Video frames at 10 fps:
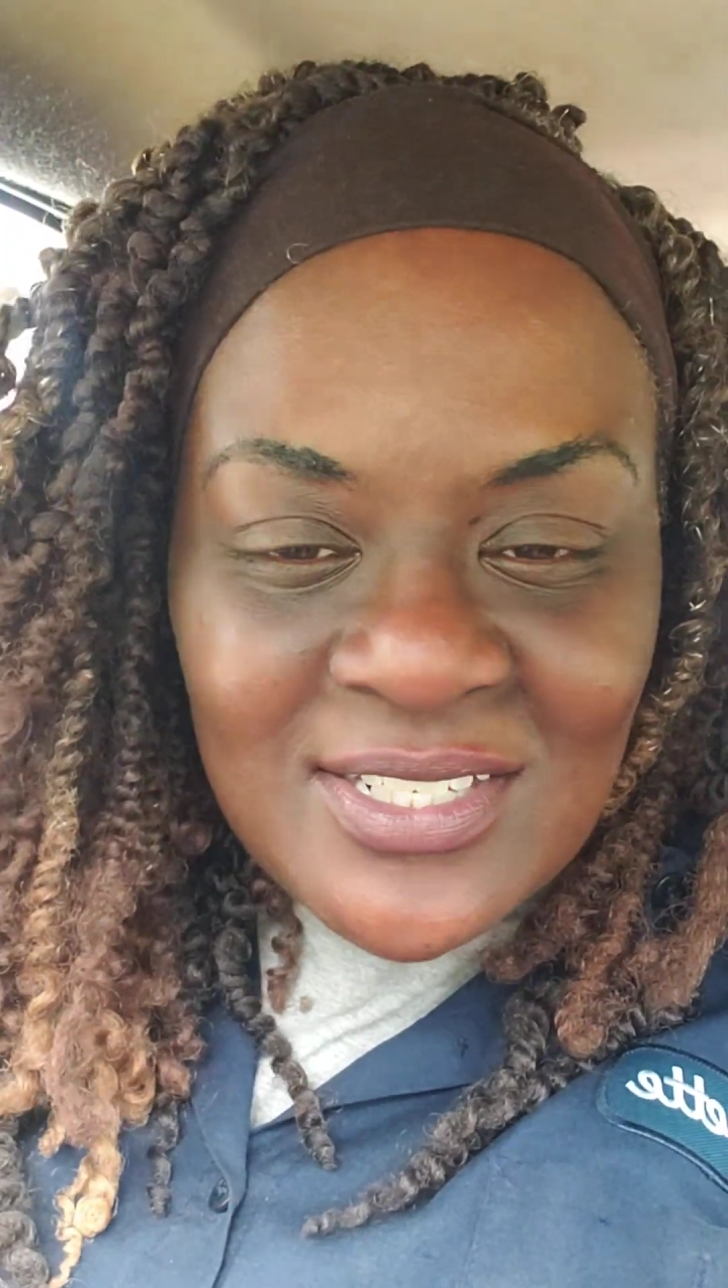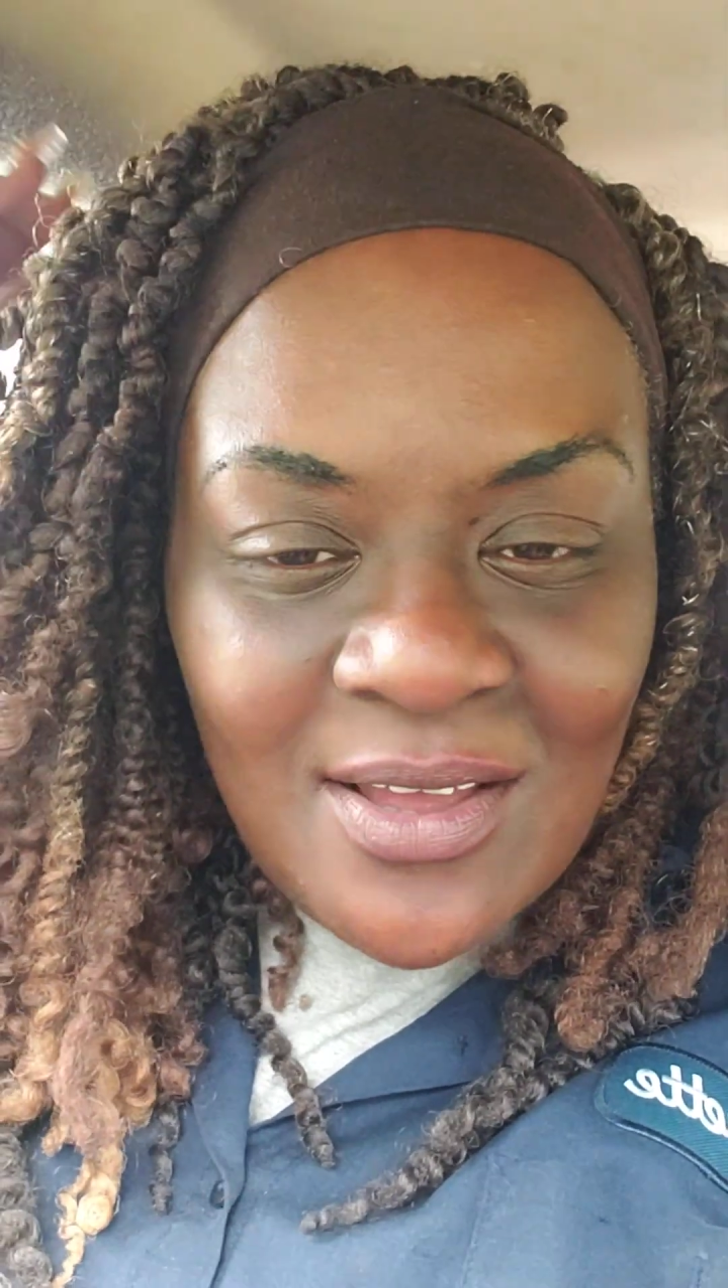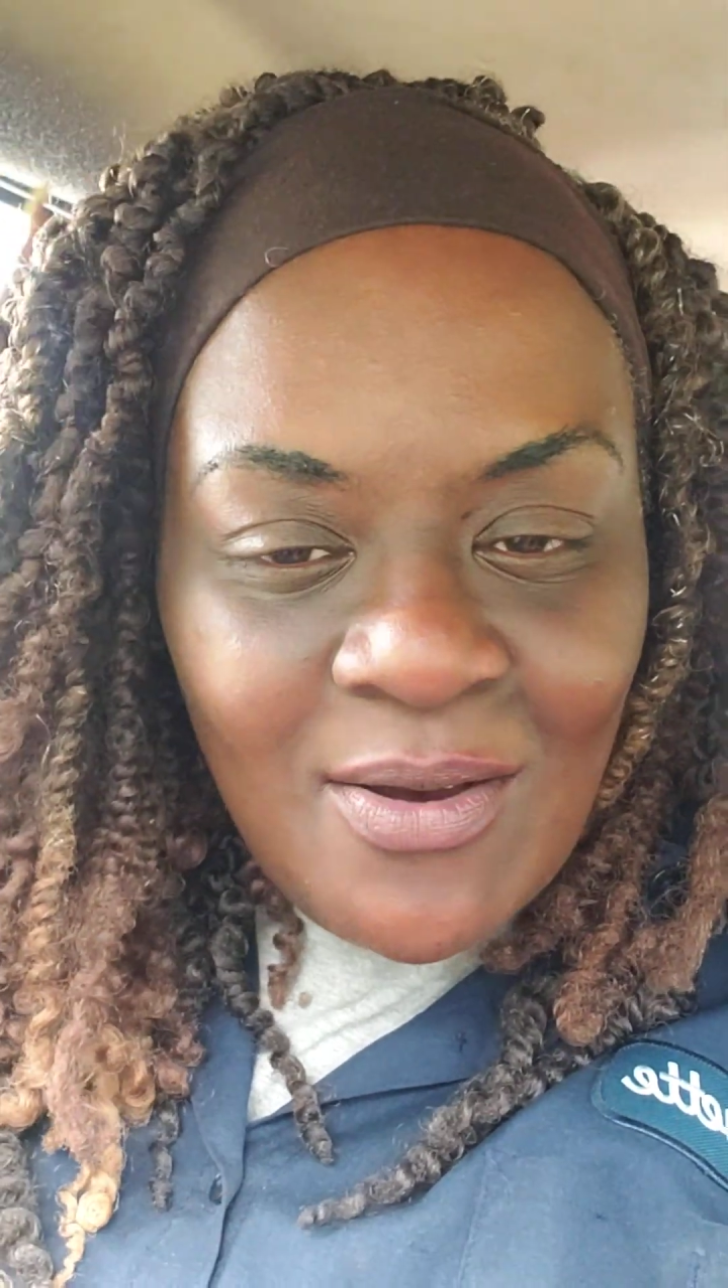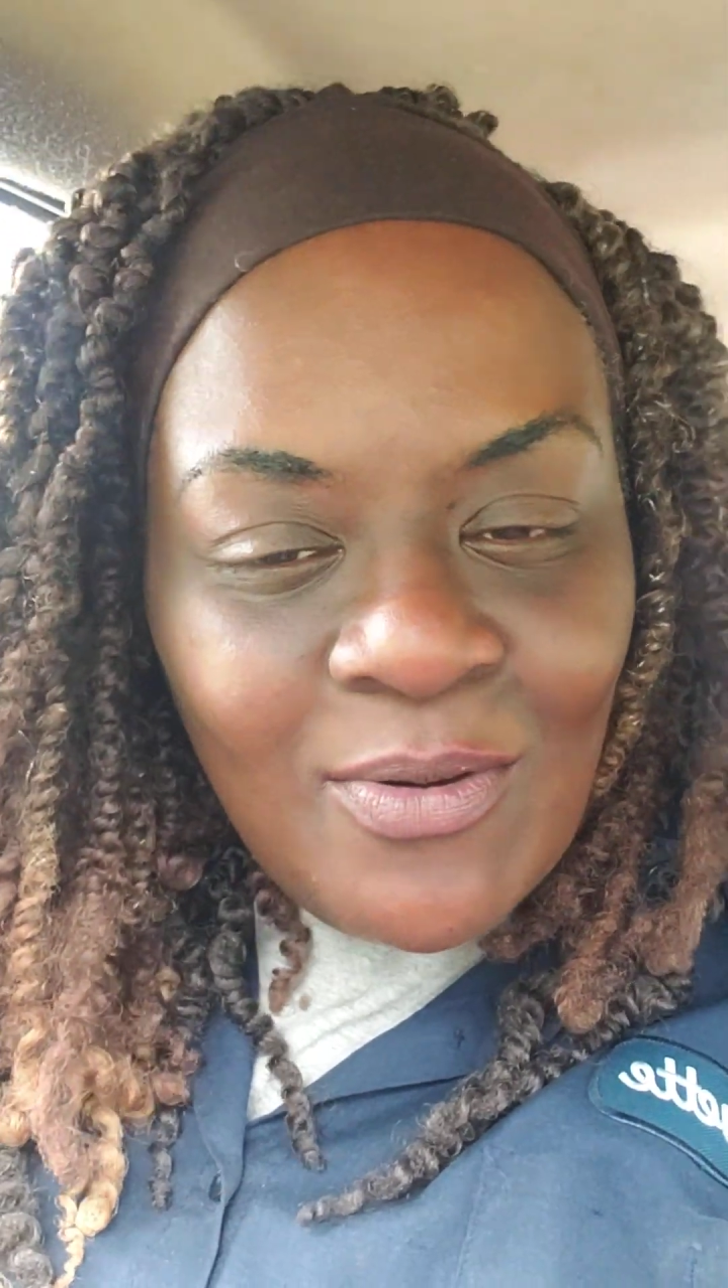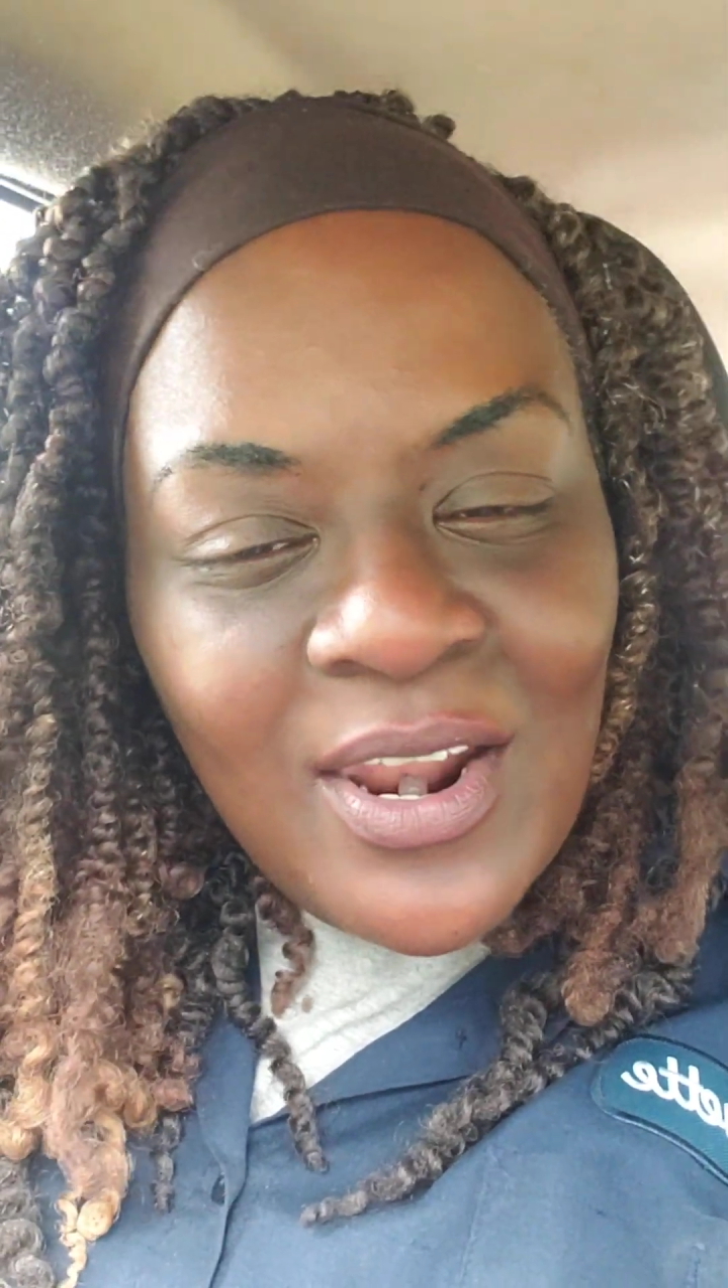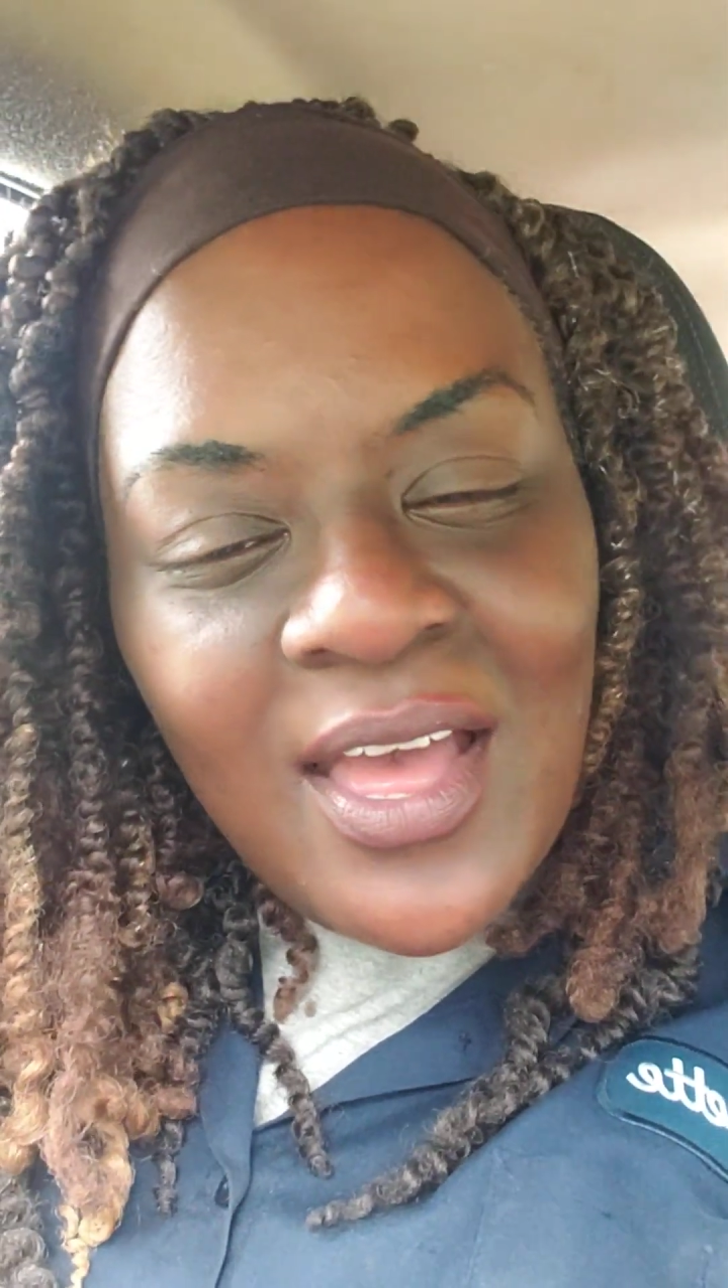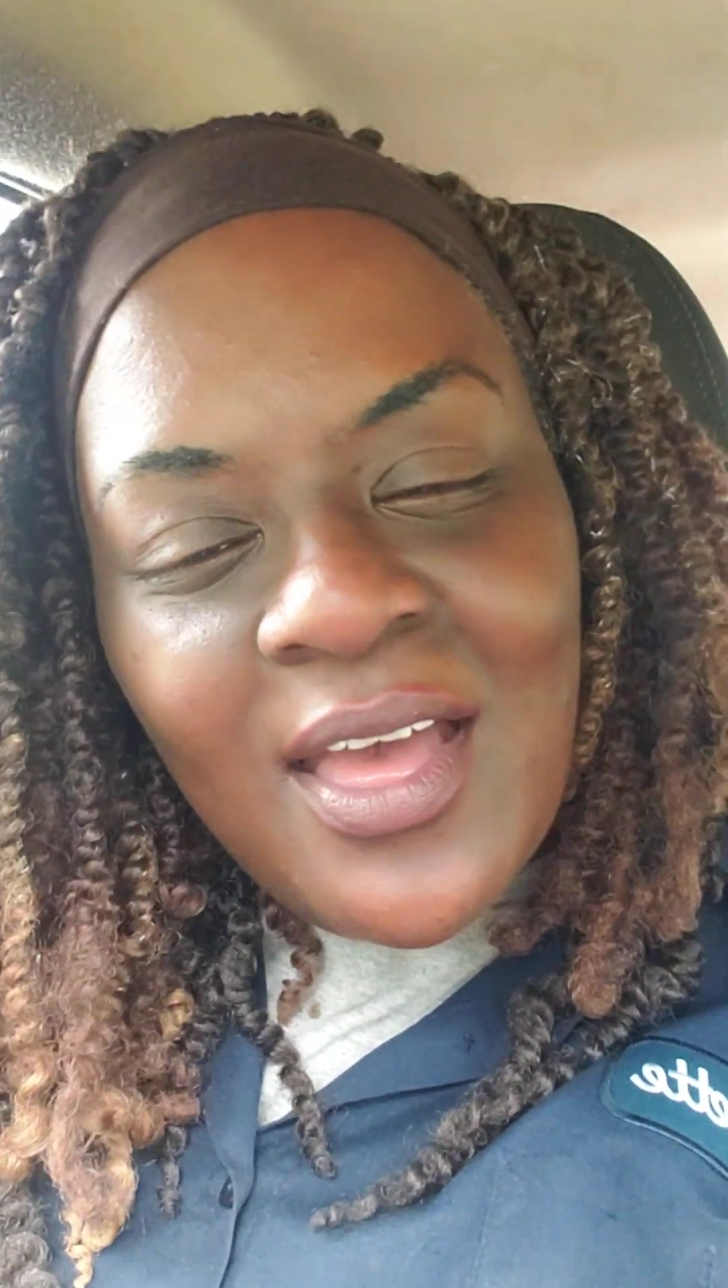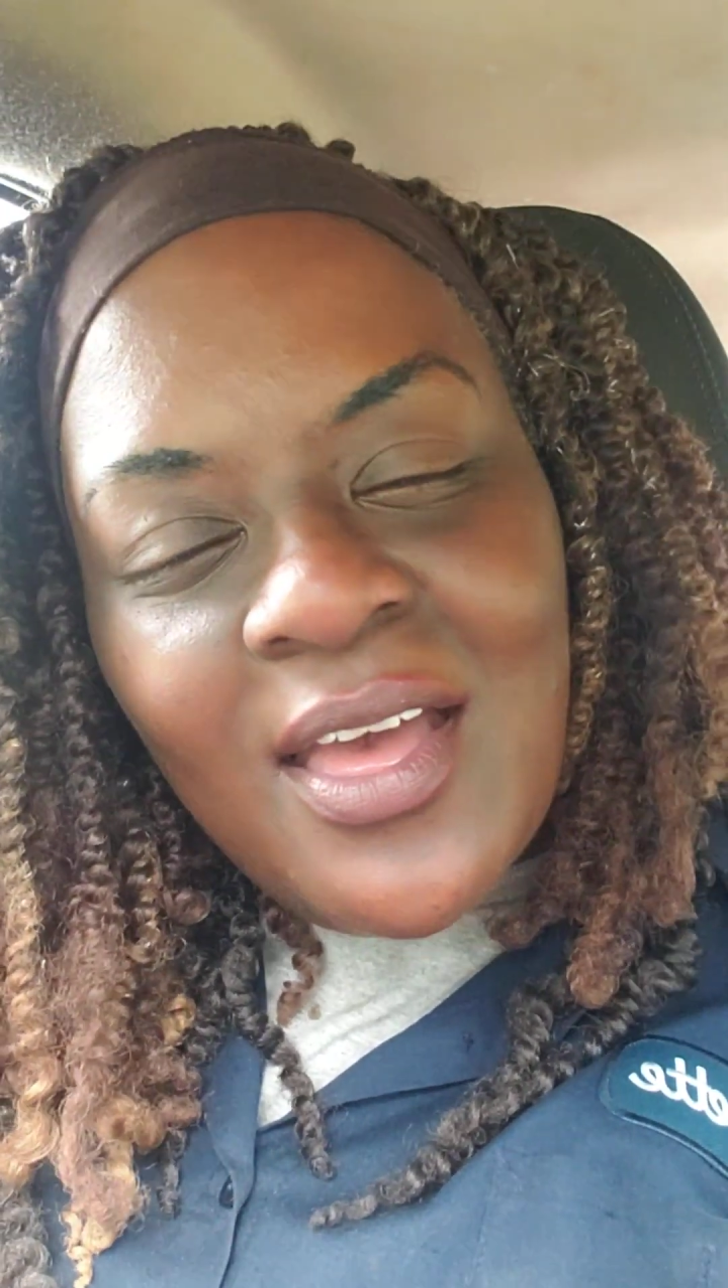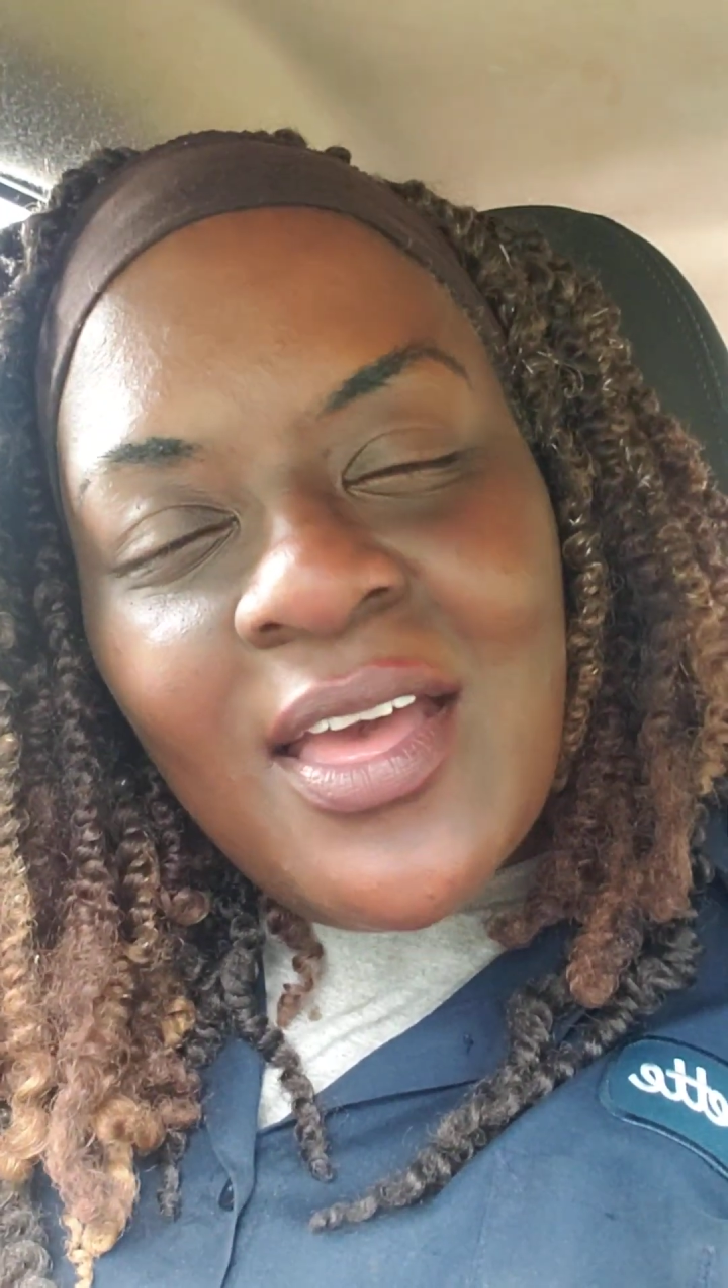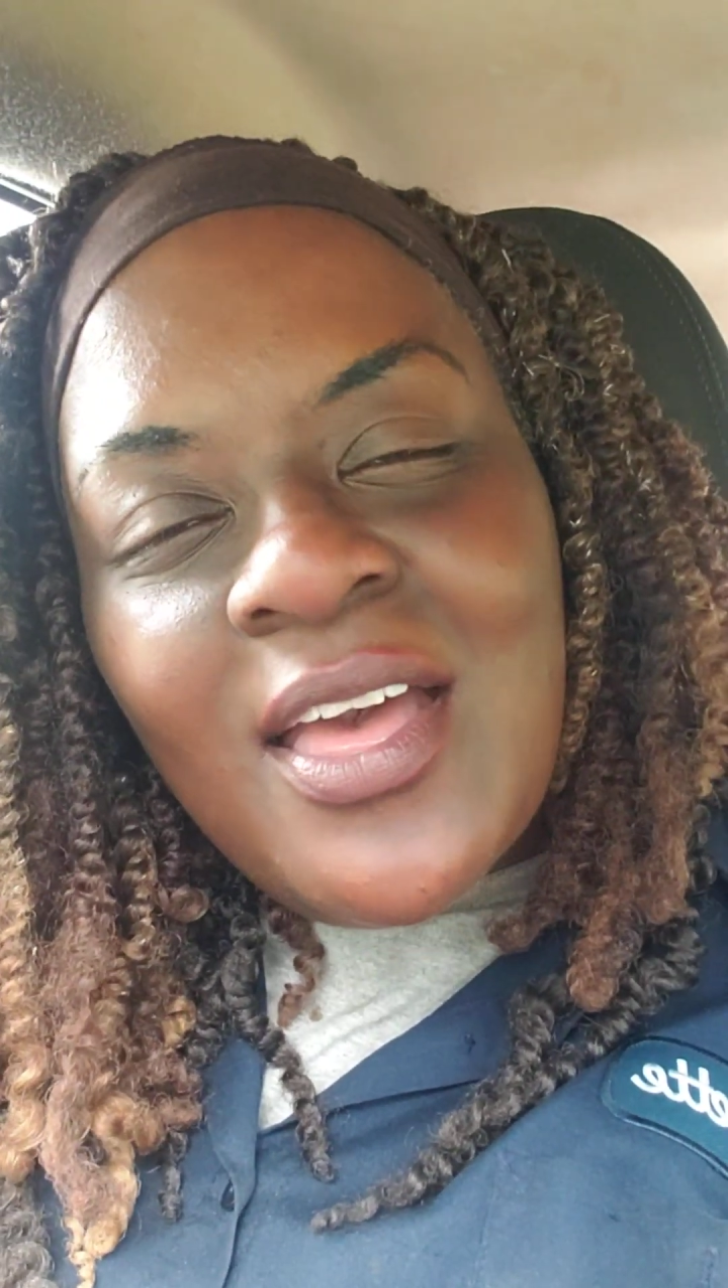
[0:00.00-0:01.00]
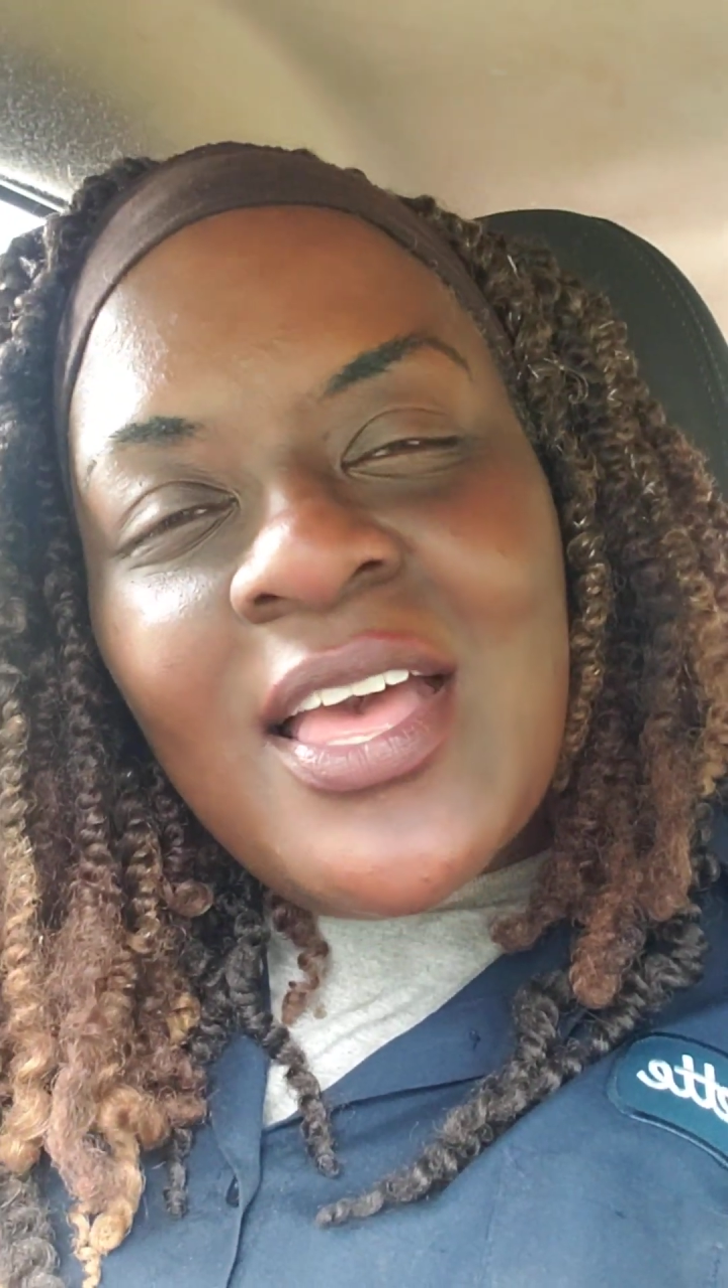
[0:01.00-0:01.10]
saw online